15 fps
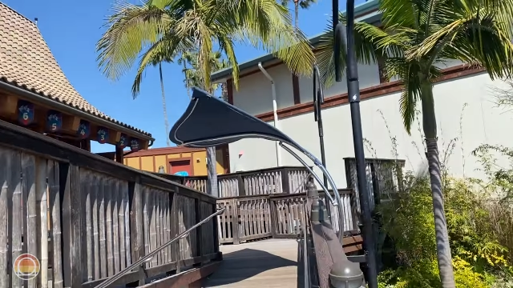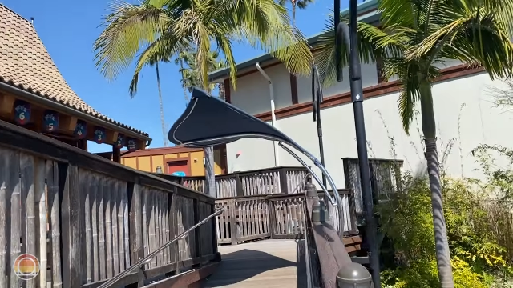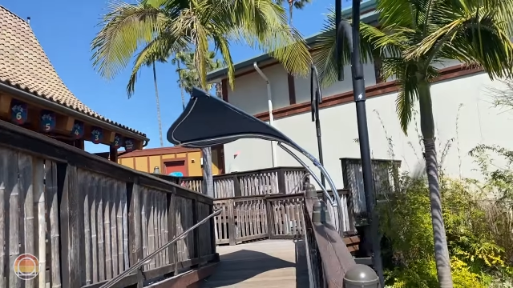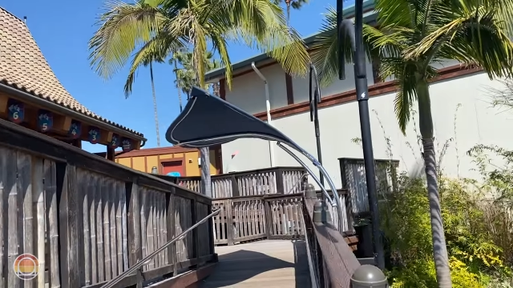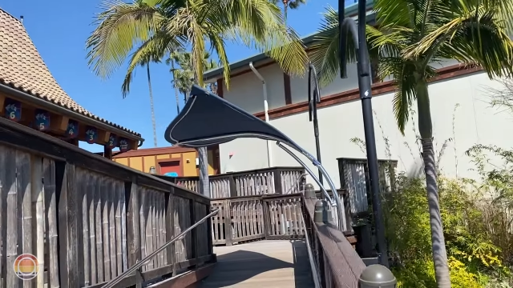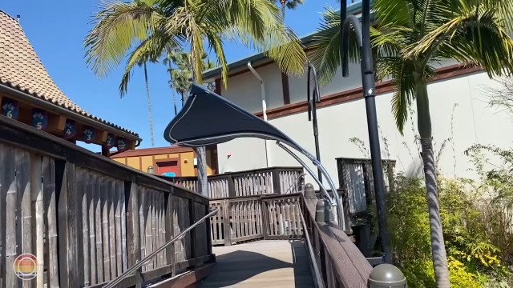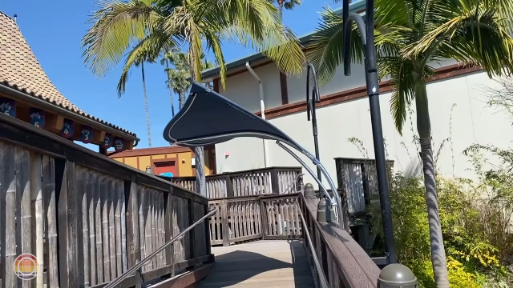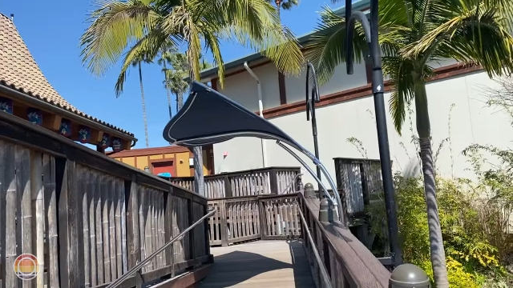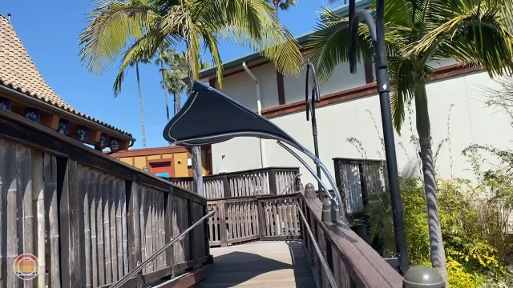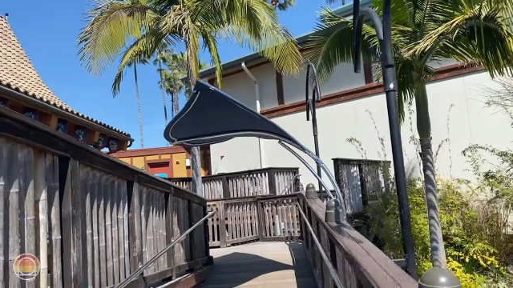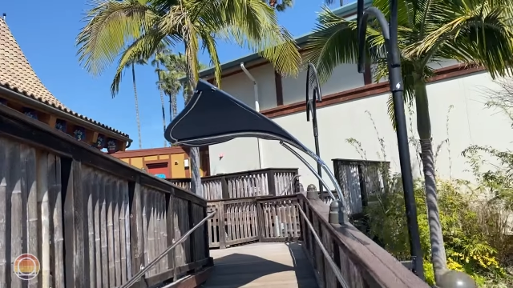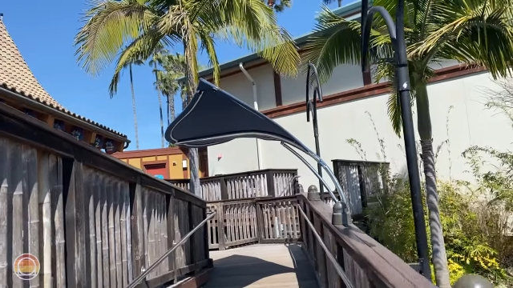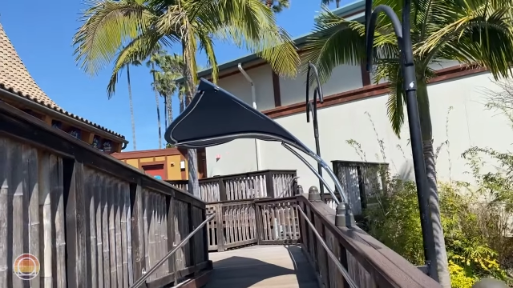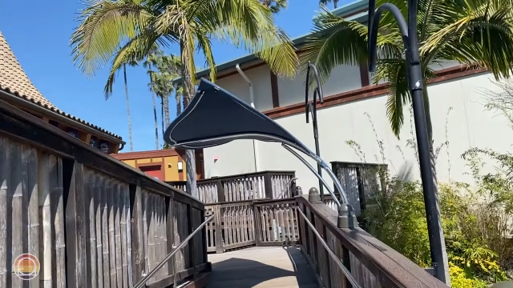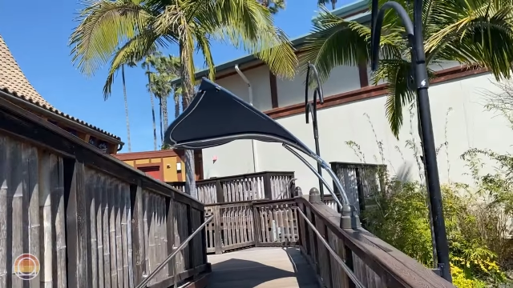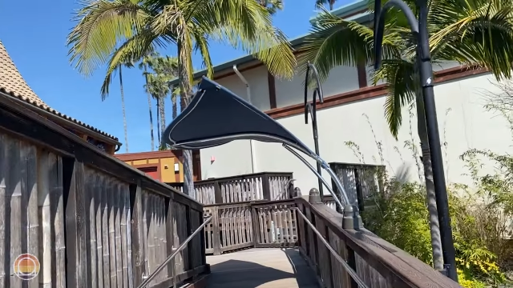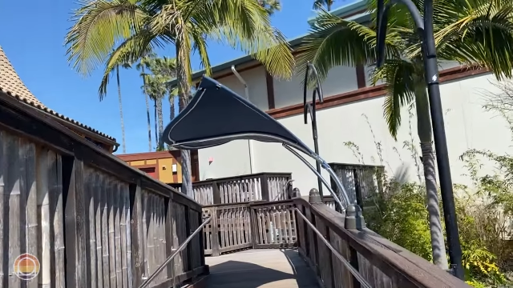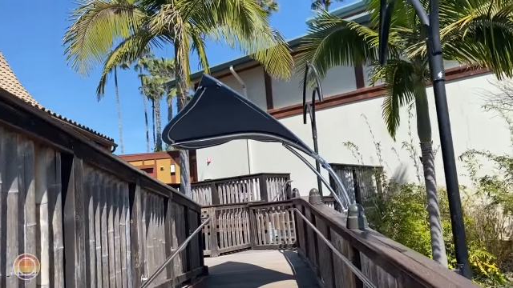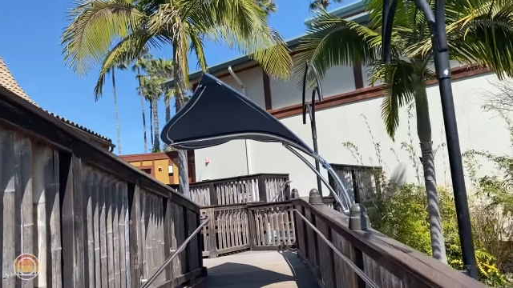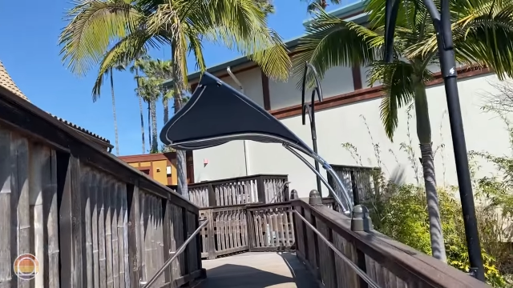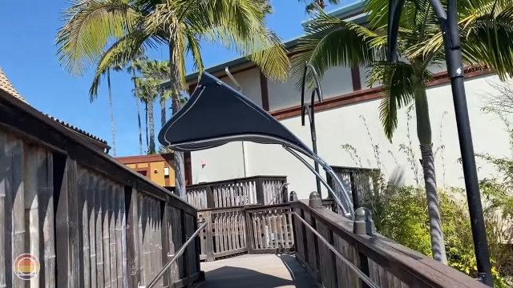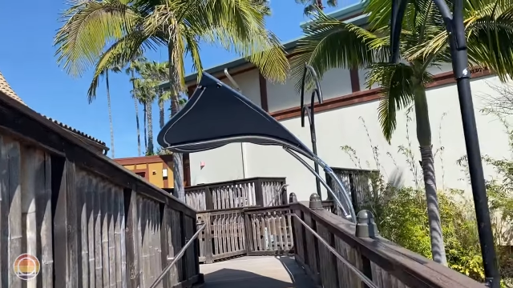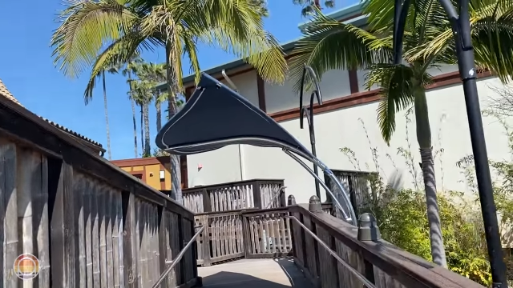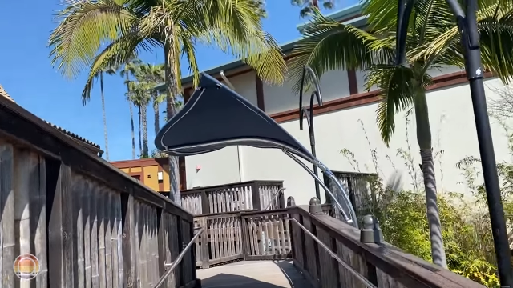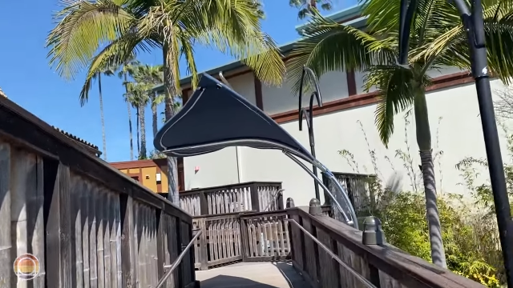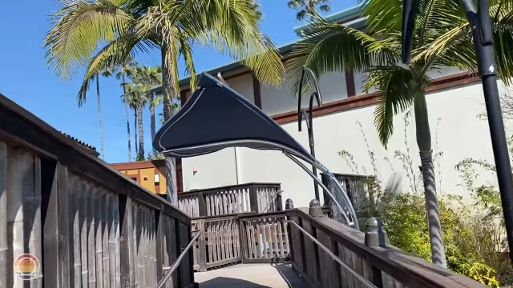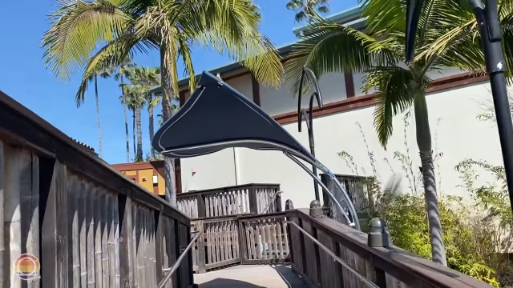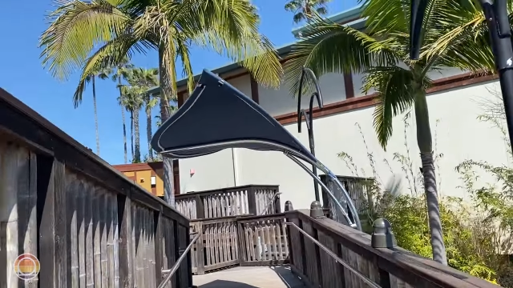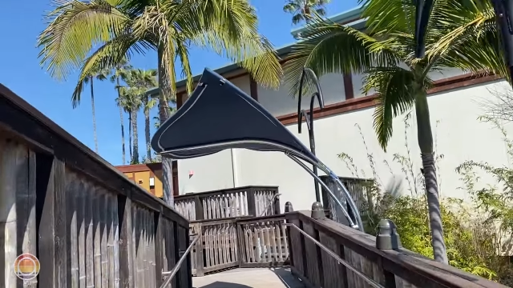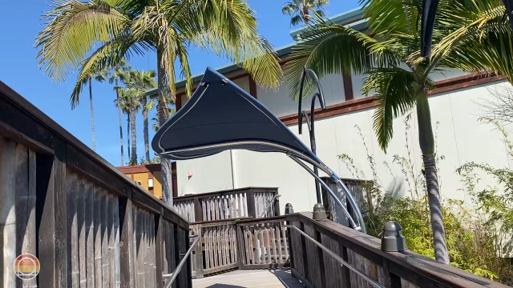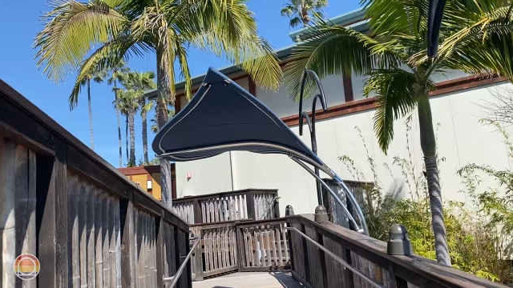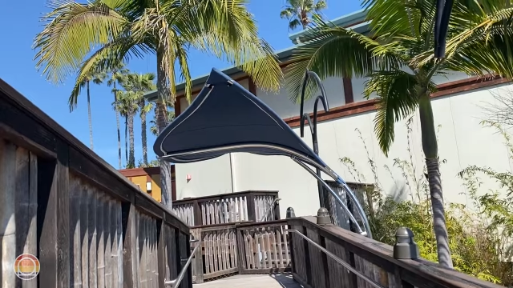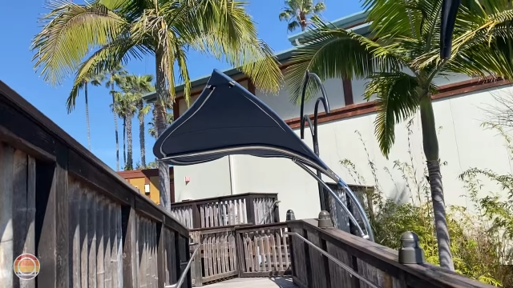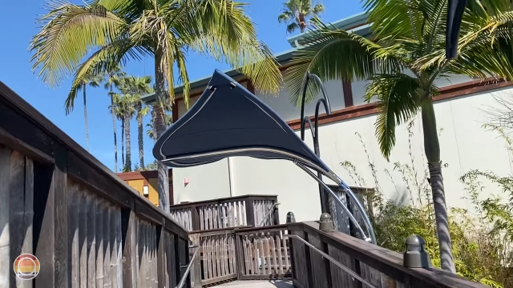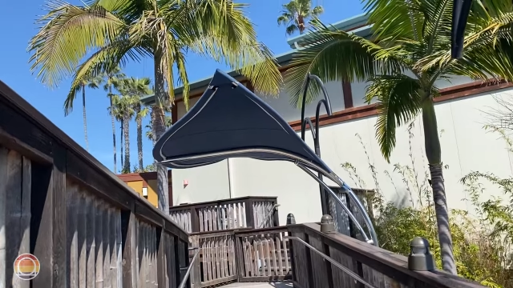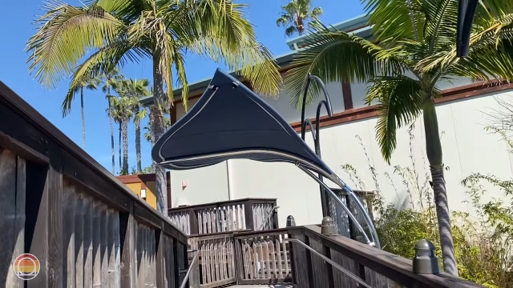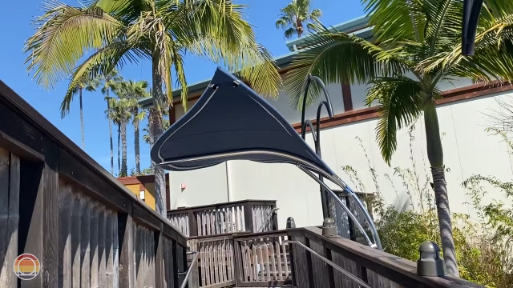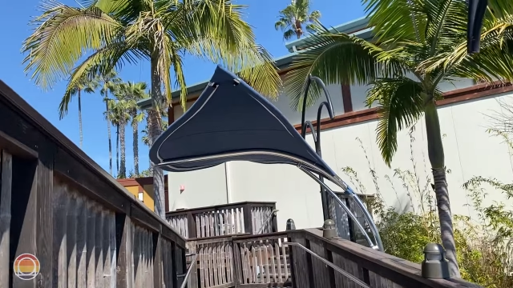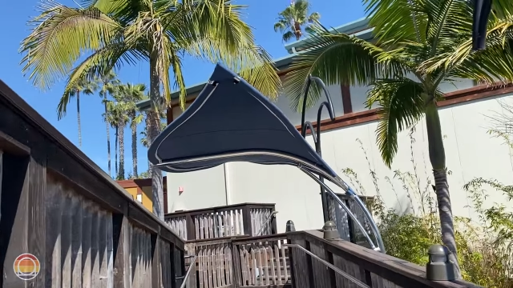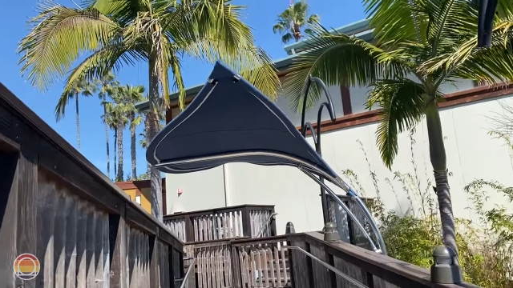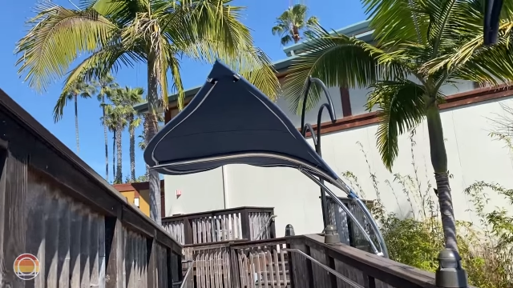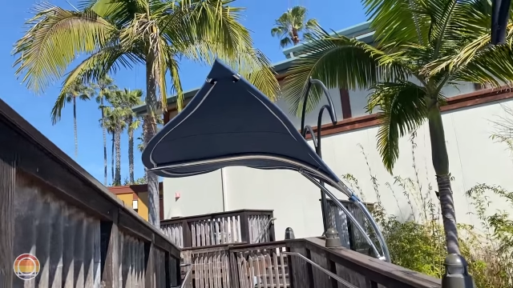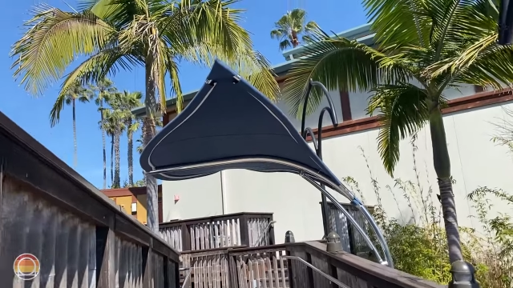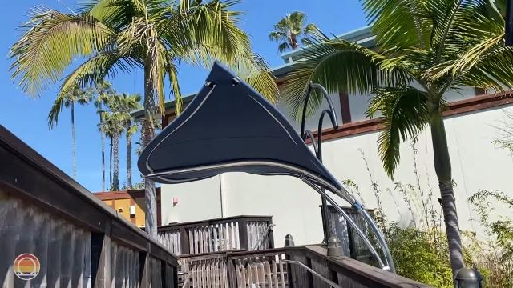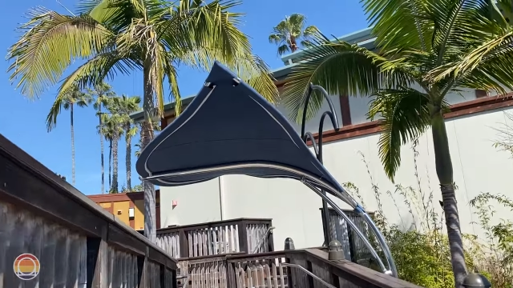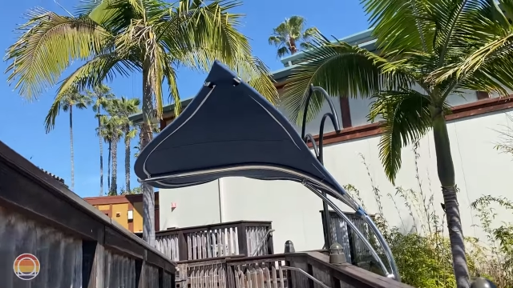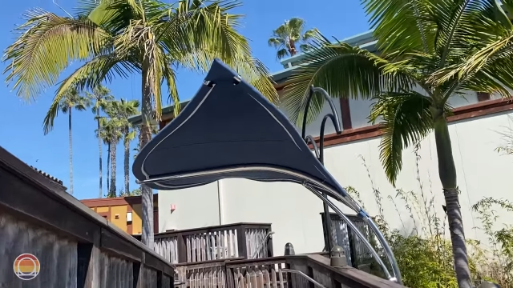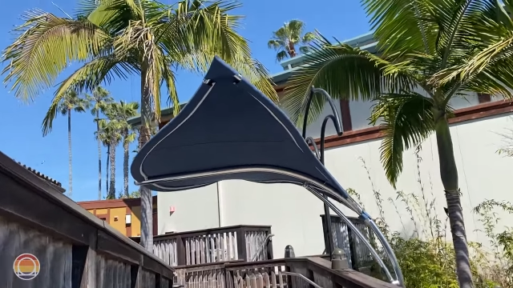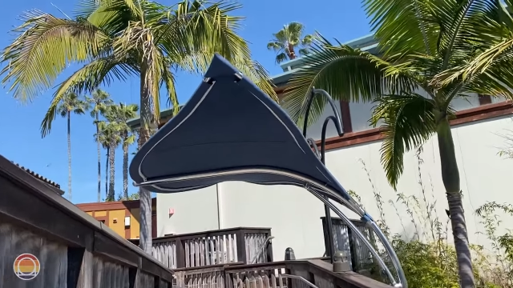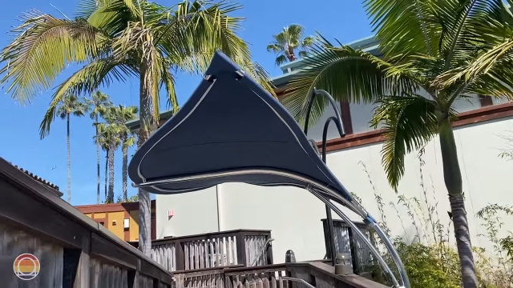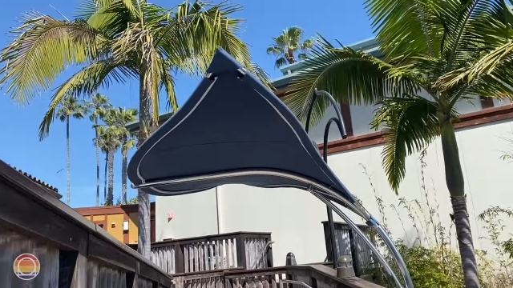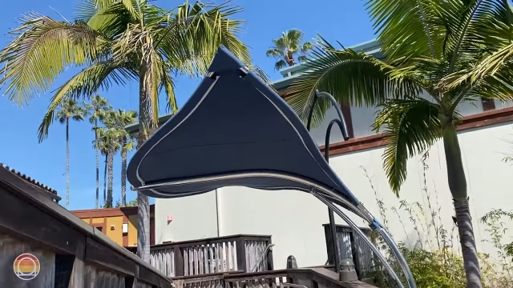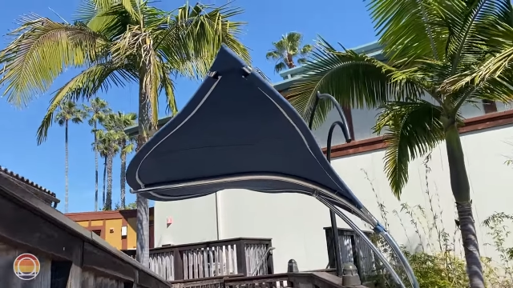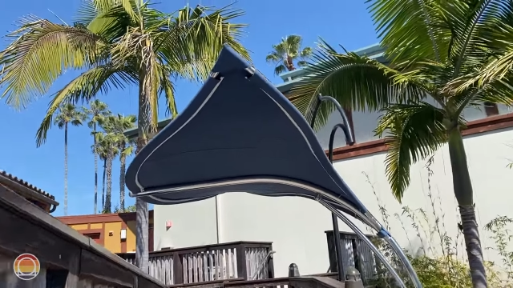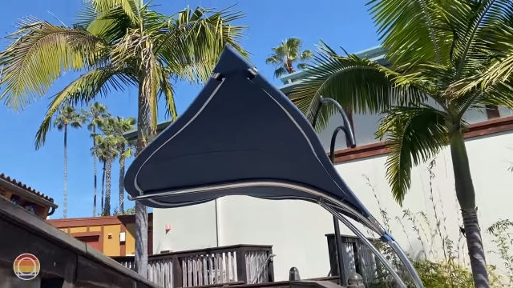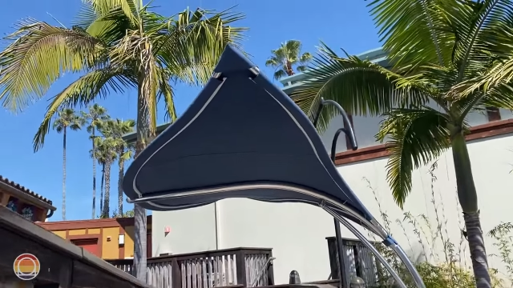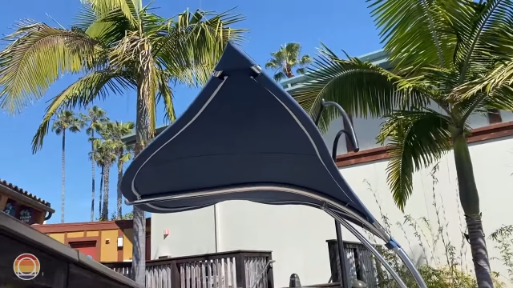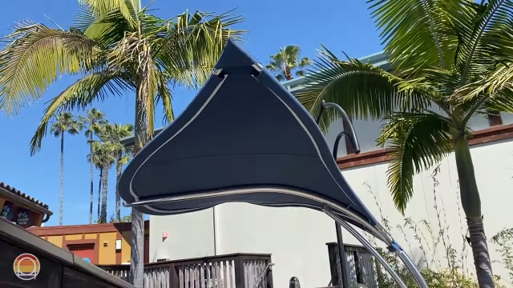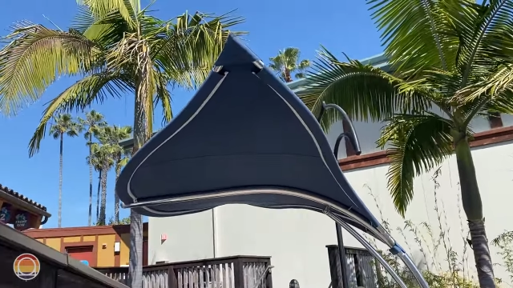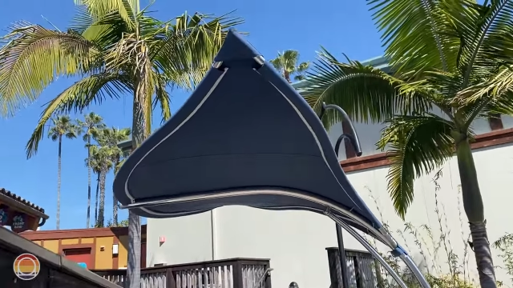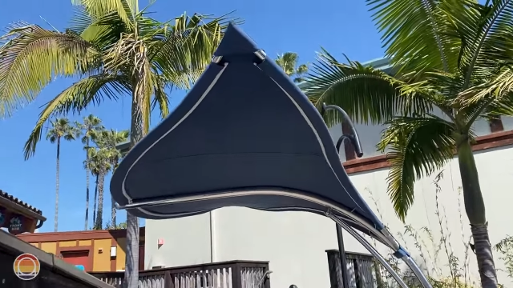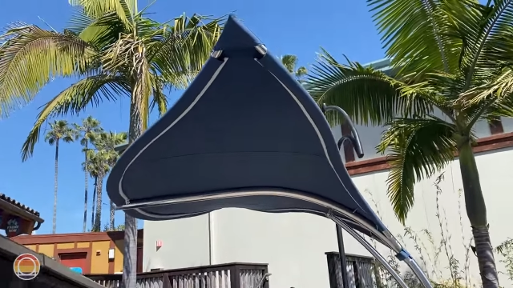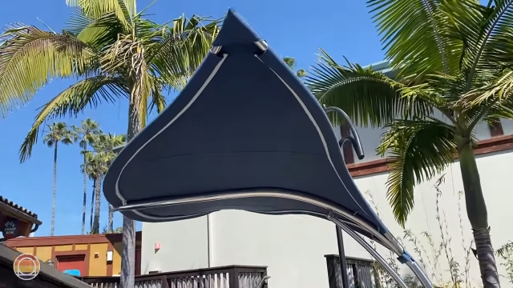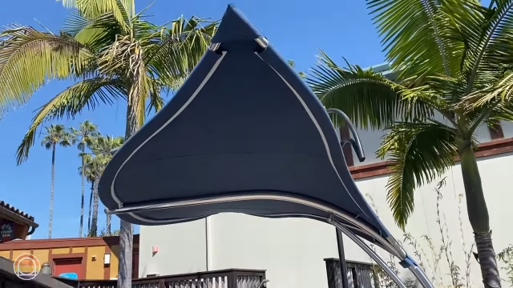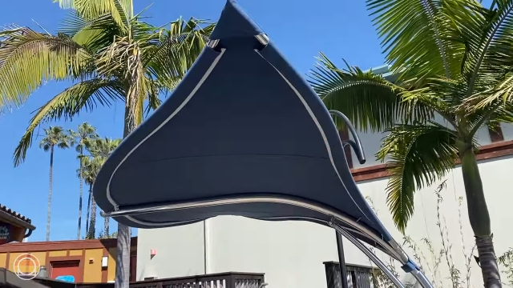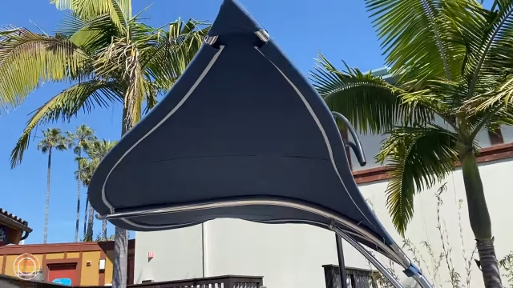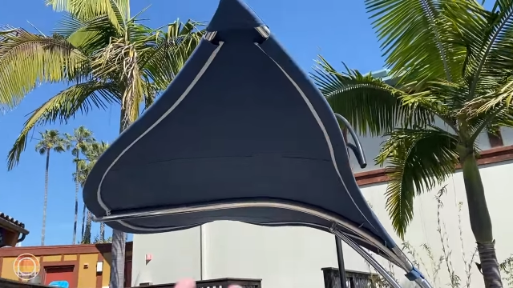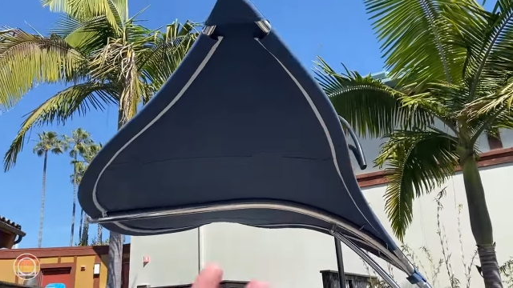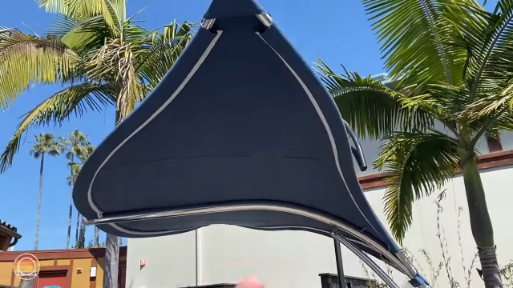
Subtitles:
Nobody's mouth can be seen.